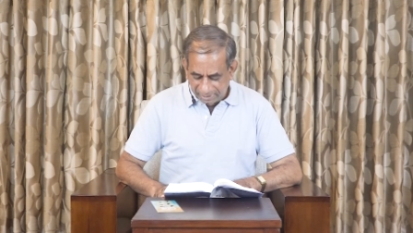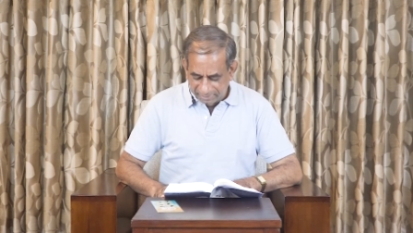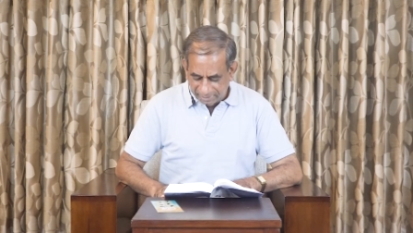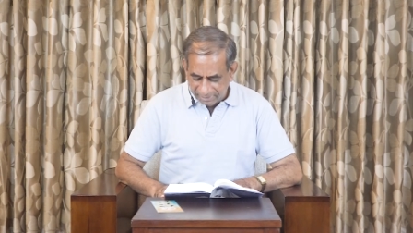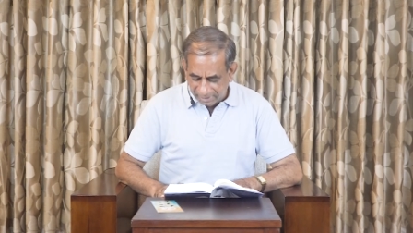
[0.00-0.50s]

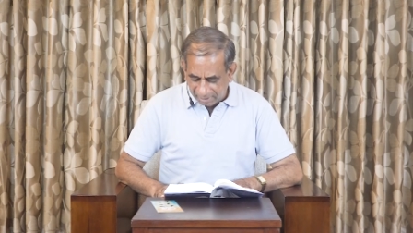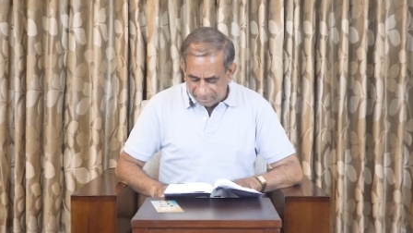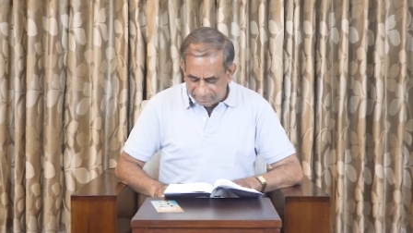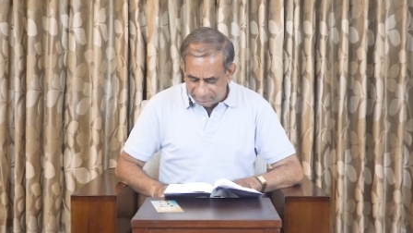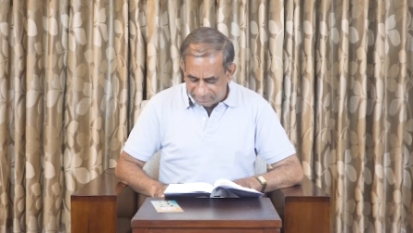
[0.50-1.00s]
and thy
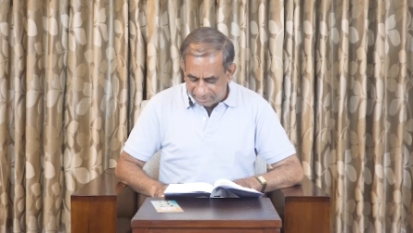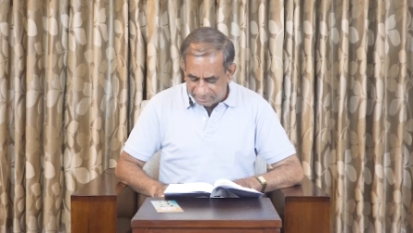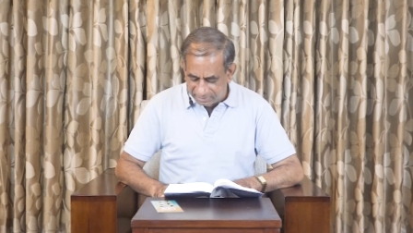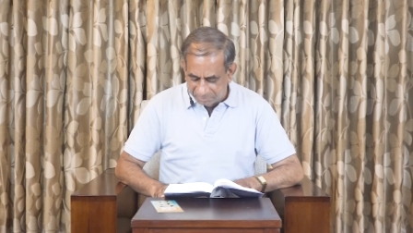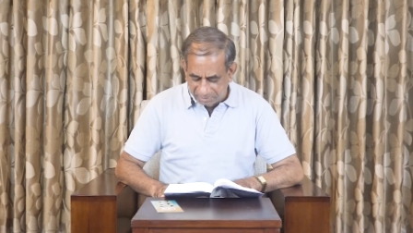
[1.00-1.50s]

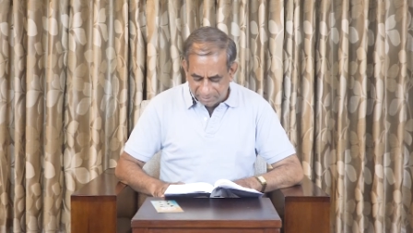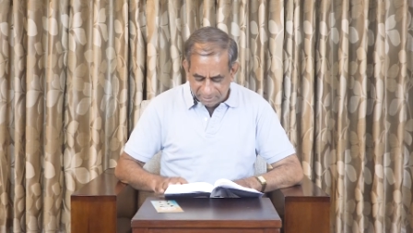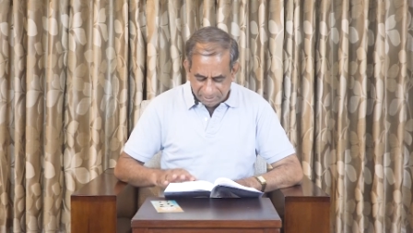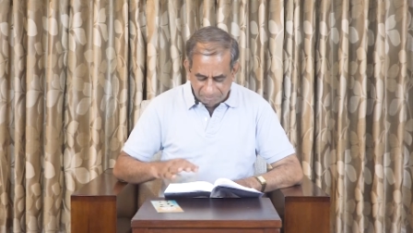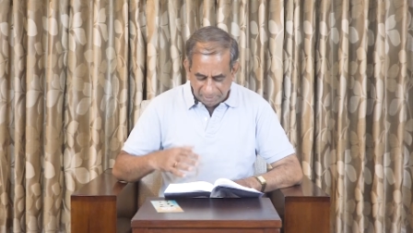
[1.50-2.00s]
unchangeable
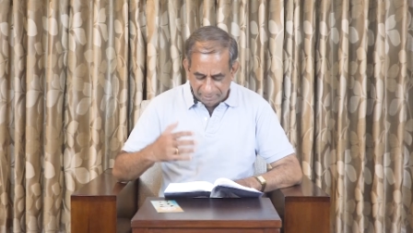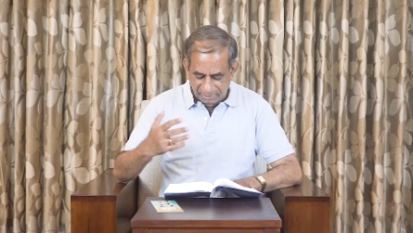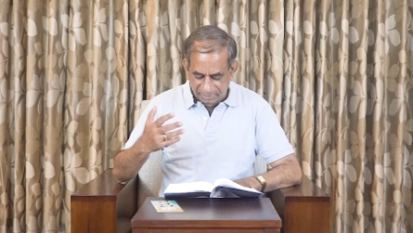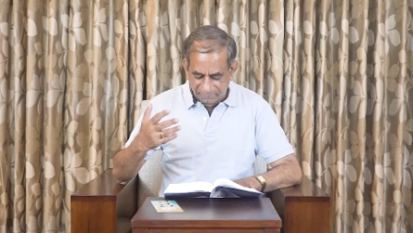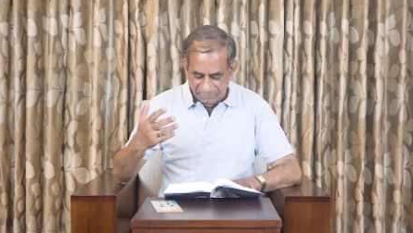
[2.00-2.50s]

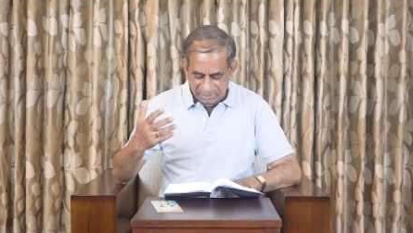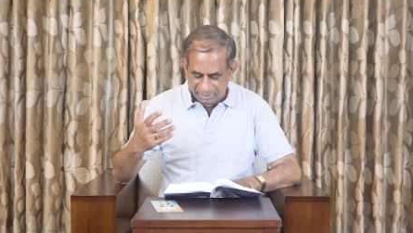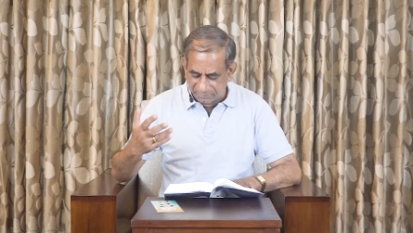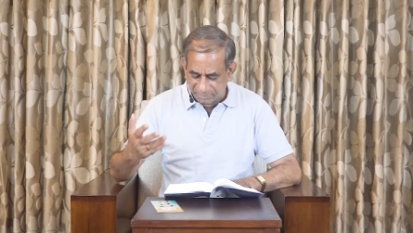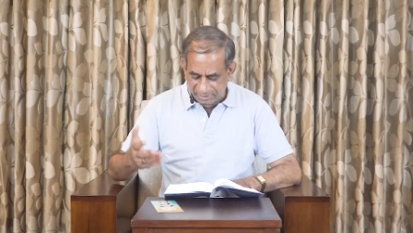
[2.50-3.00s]
splendor
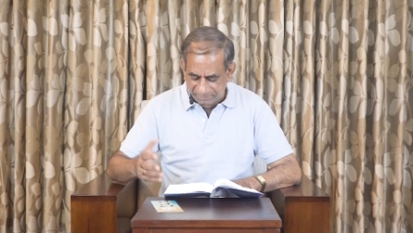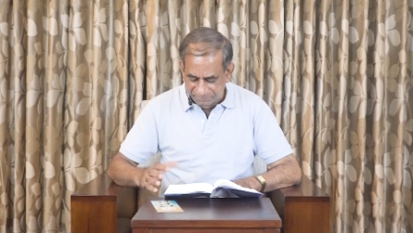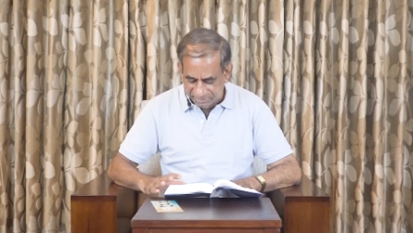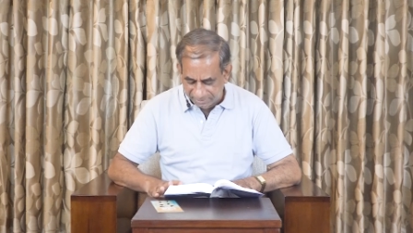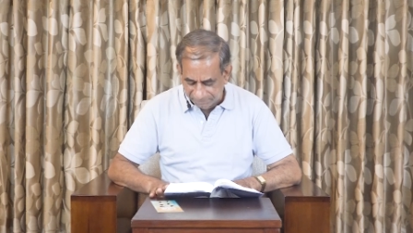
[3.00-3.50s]
which never
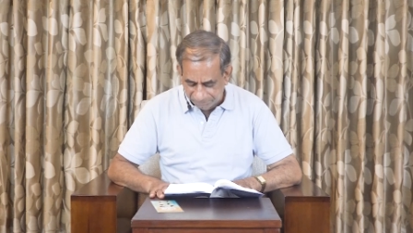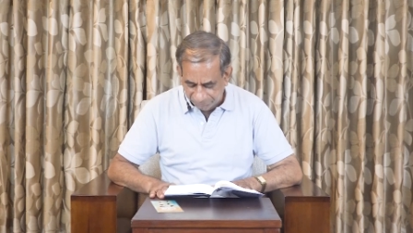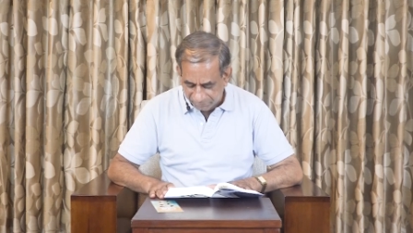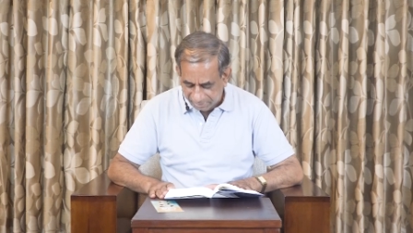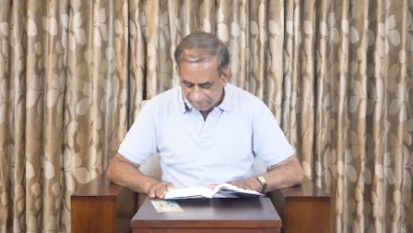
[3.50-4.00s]
leaves them
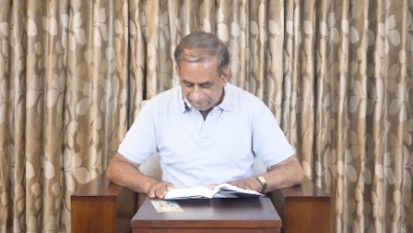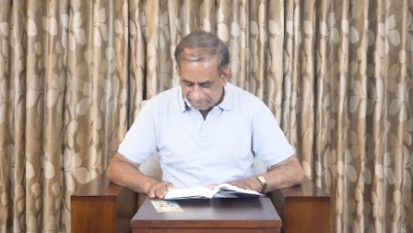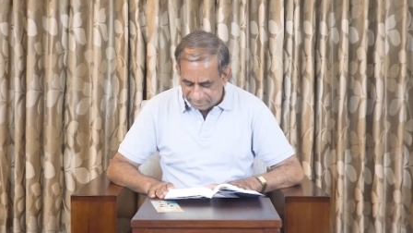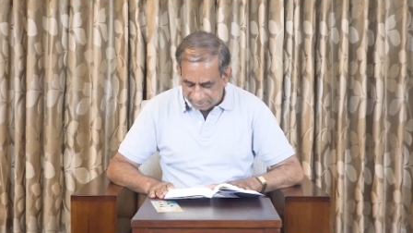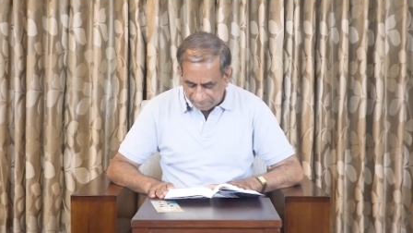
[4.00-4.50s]

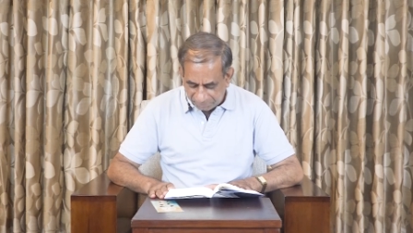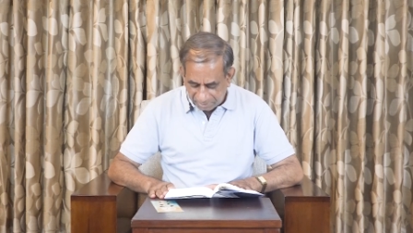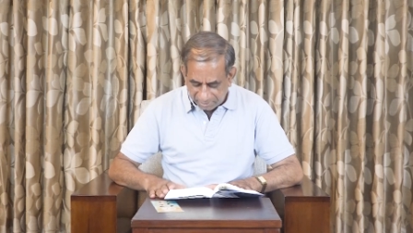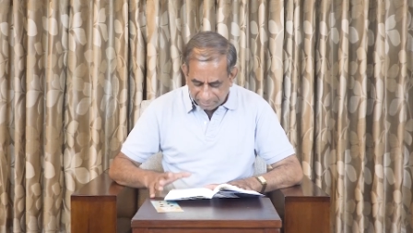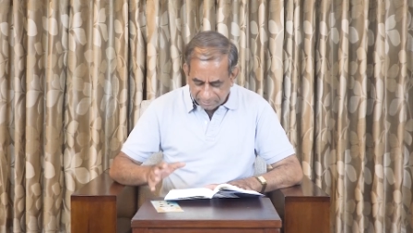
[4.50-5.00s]
is
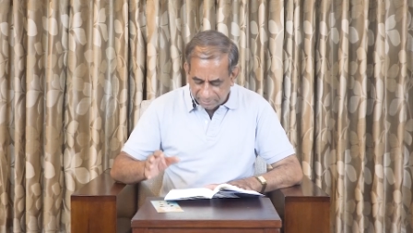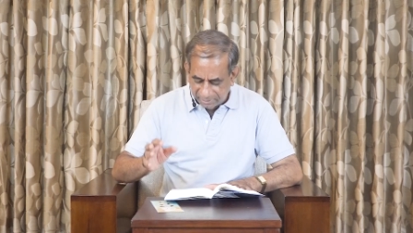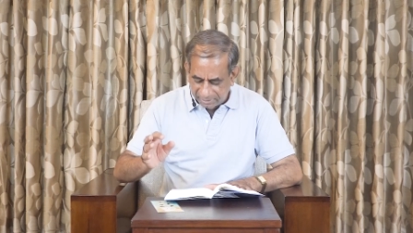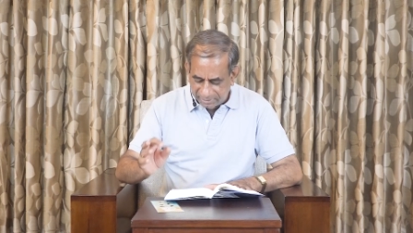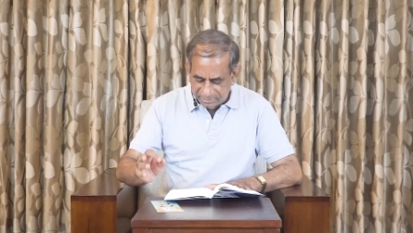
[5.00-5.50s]
apparent in the
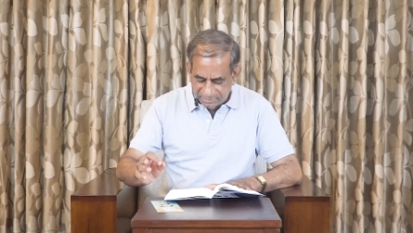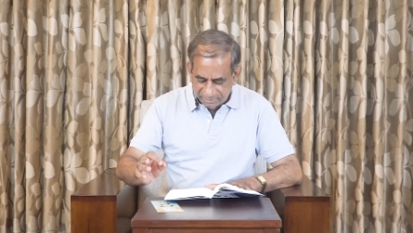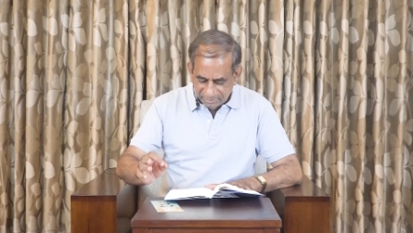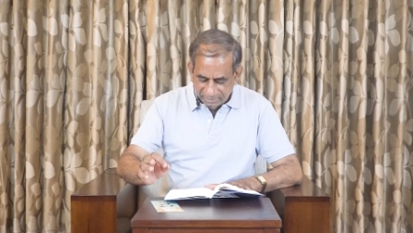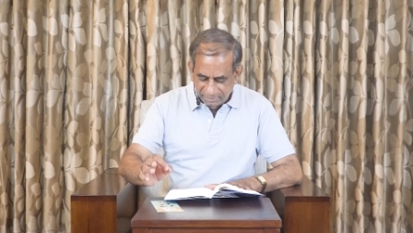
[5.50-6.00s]

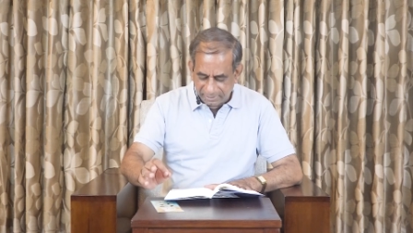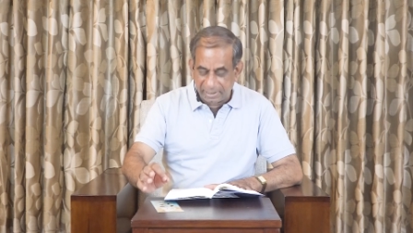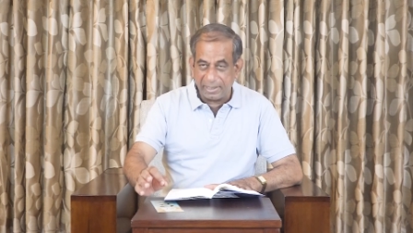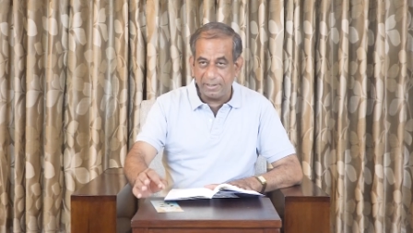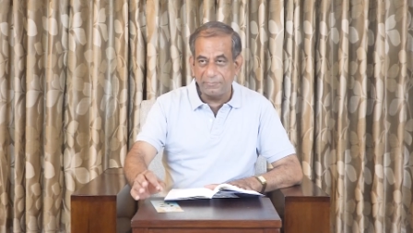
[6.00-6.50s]
least
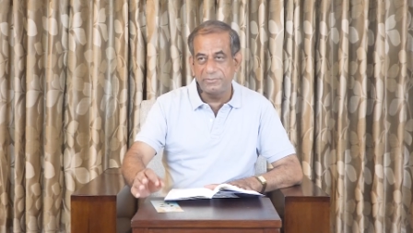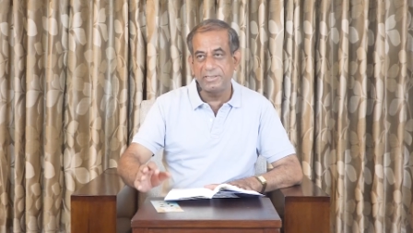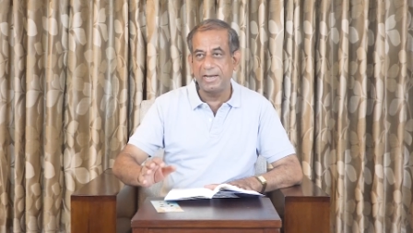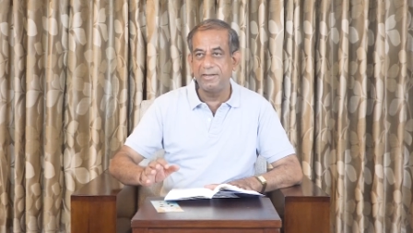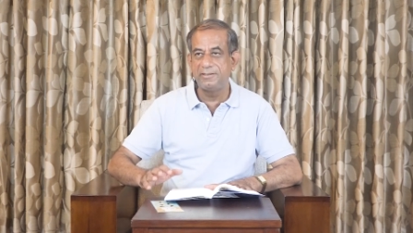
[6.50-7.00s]
grain of
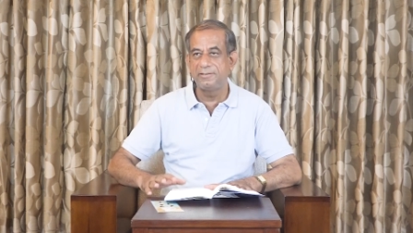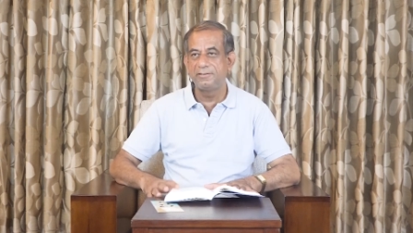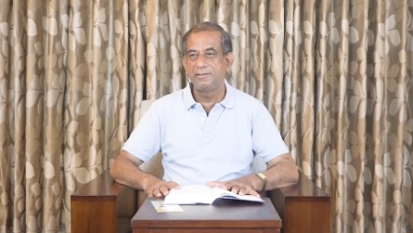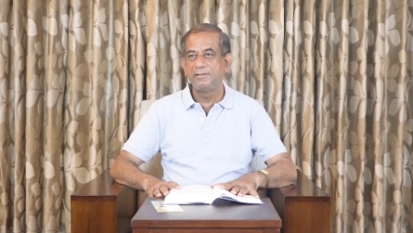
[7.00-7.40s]
sand.